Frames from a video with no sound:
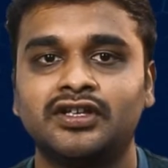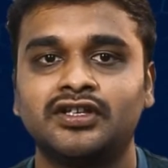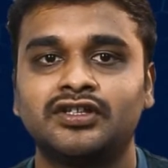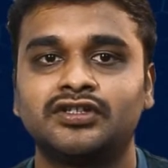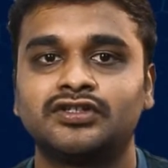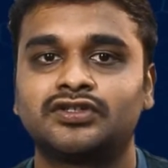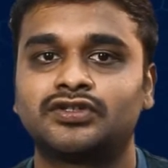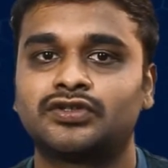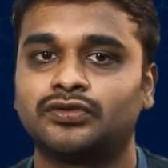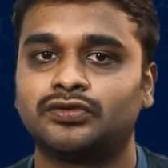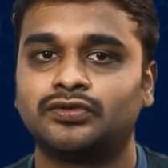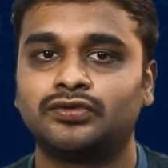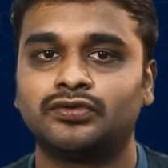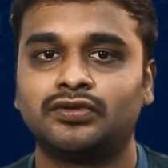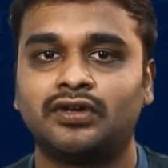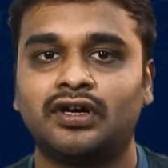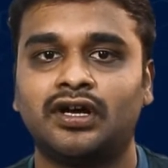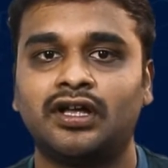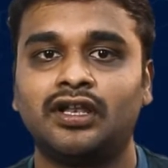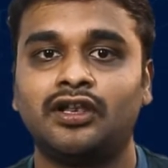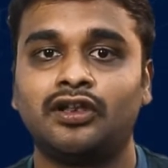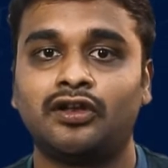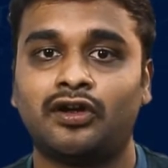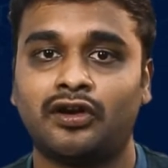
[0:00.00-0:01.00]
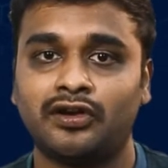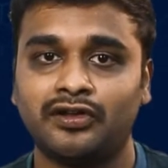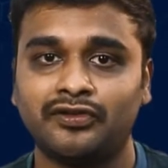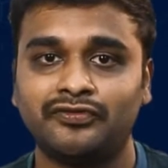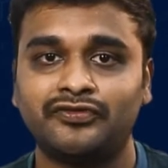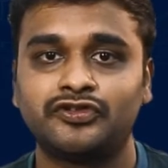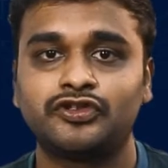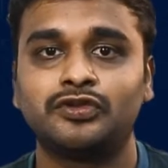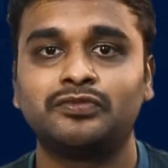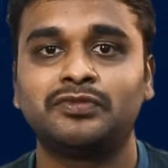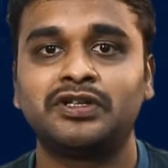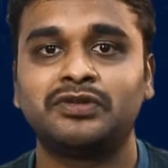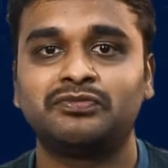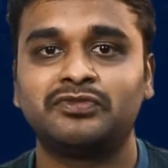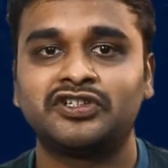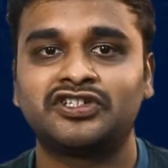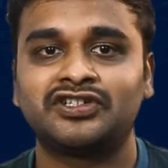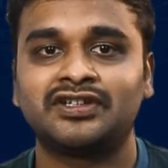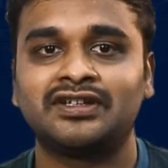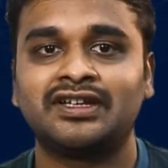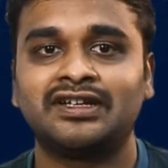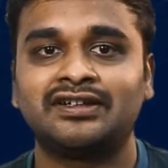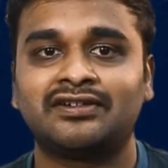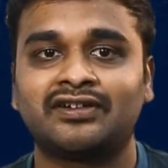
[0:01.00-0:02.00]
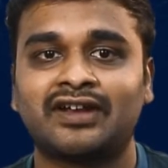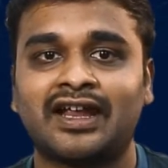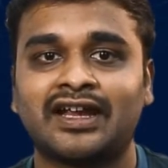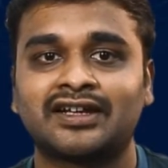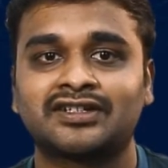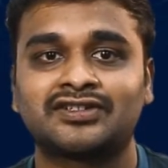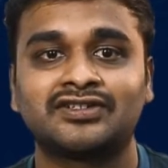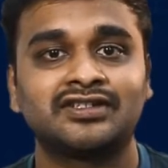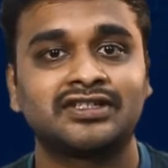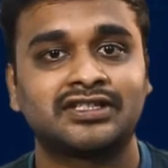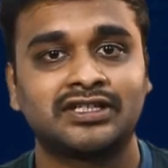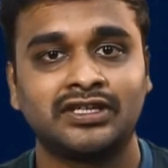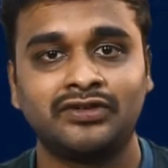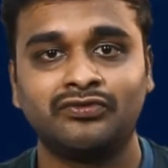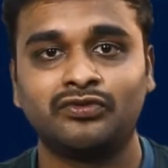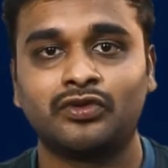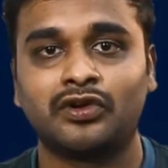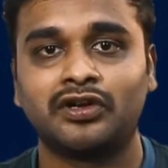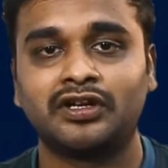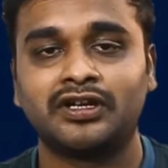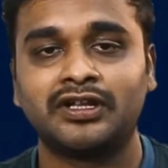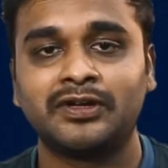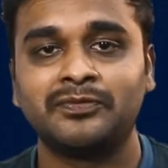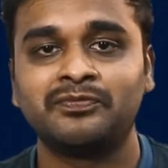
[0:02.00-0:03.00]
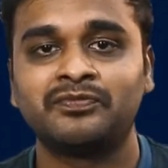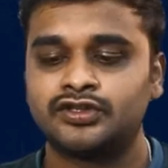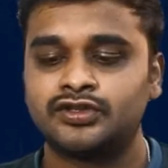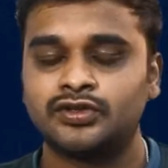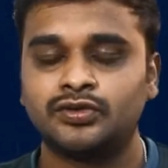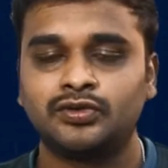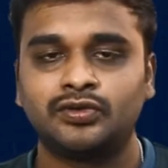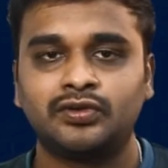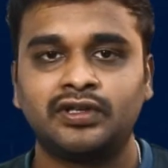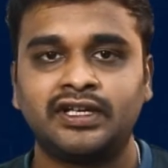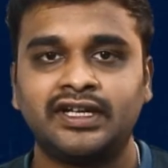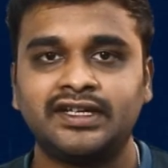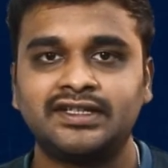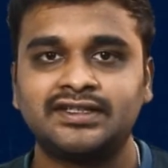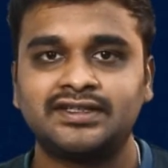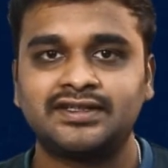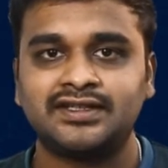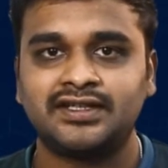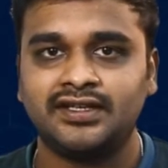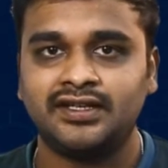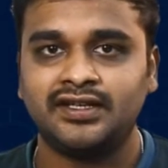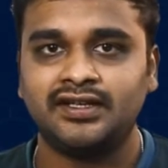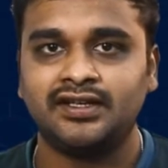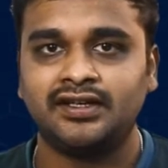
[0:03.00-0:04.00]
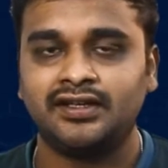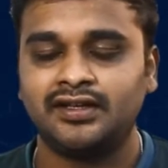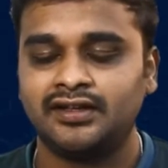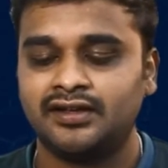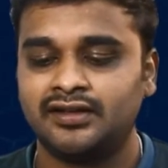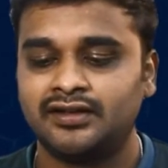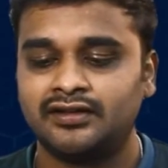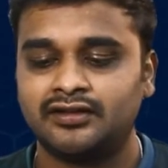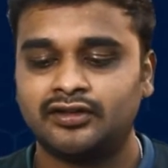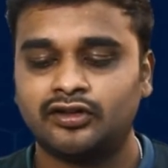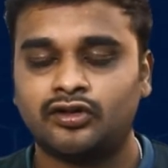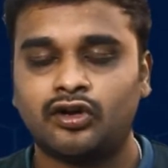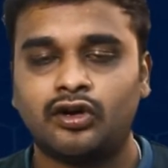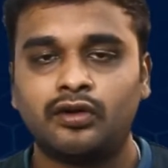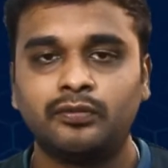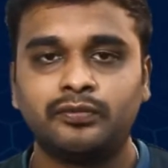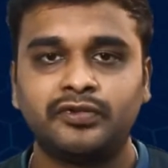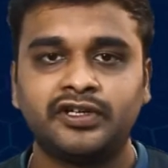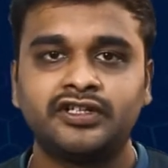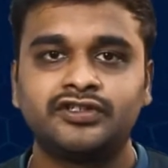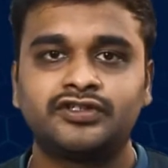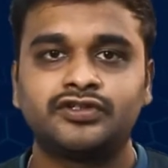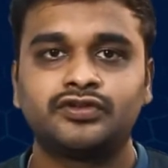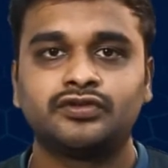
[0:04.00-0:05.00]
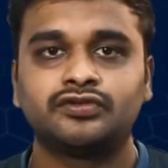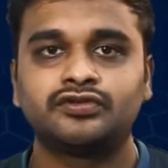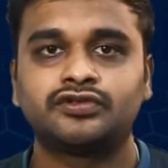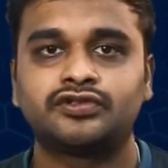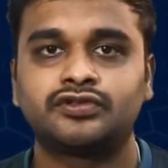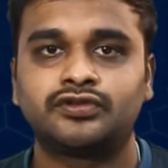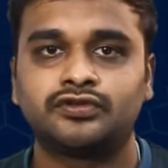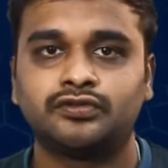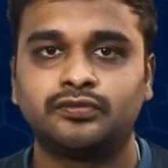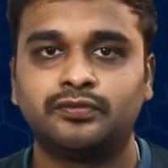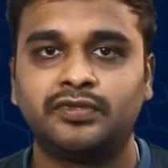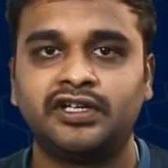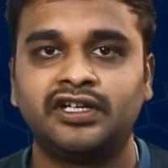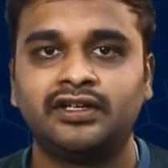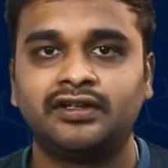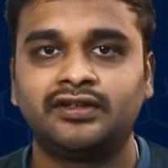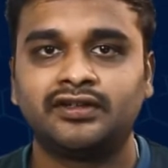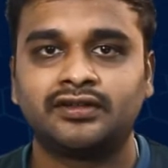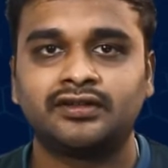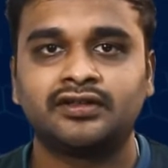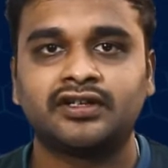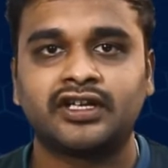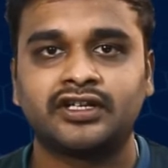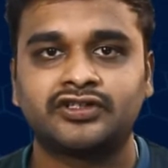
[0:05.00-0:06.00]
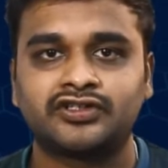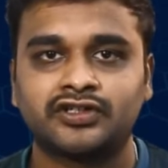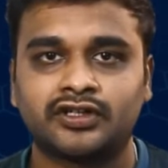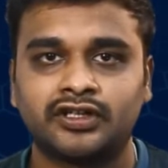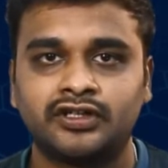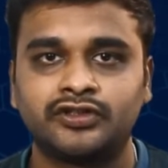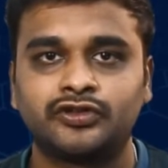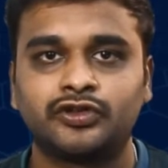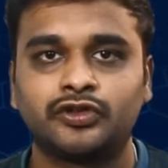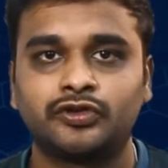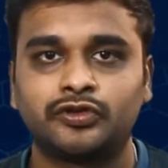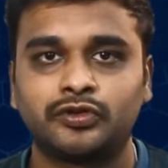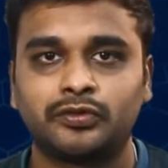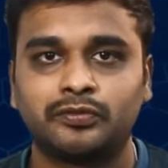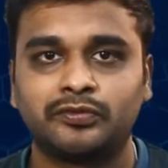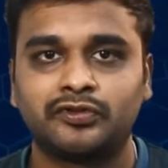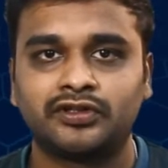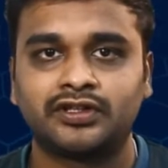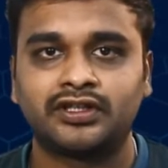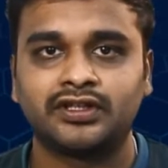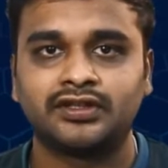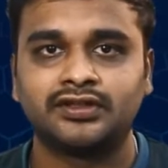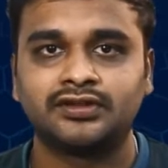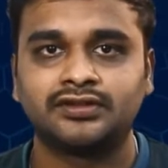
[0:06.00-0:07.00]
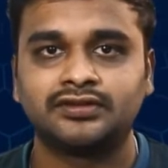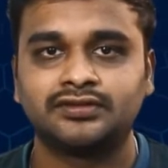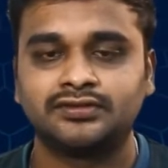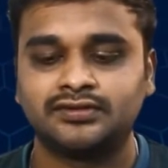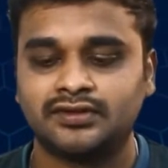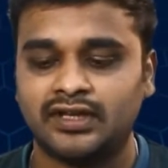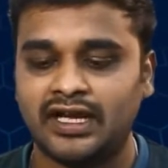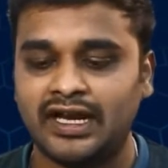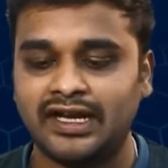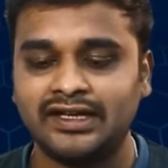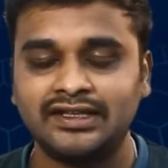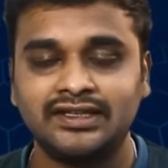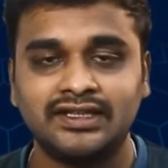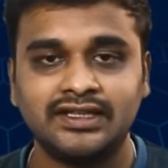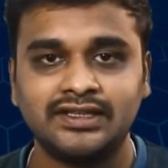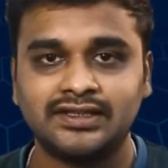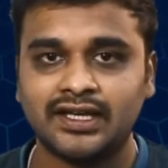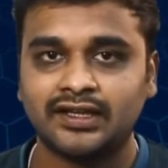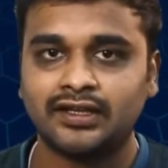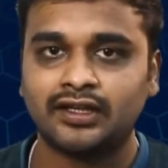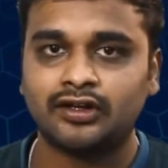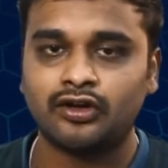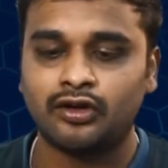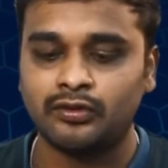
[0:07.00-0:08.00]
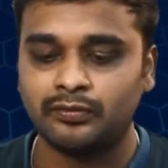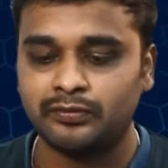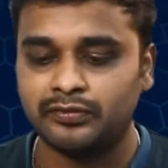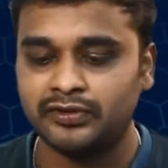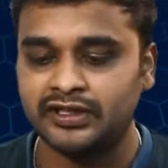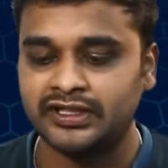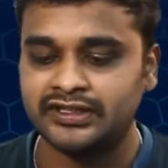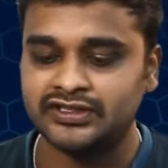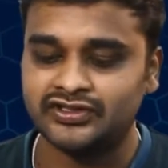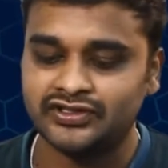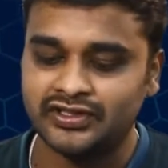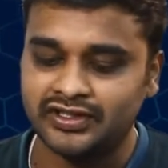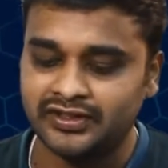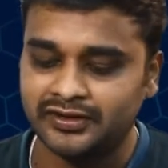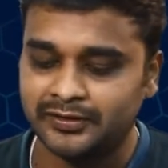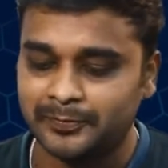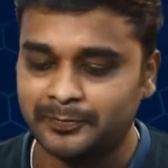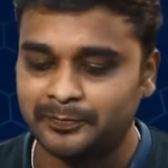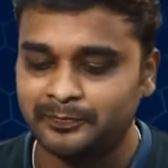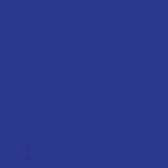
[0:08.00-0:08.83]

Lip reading: So a lot of human-machine interaction is involved. So let's see the components used to build the gesture control robot. And these are the components here.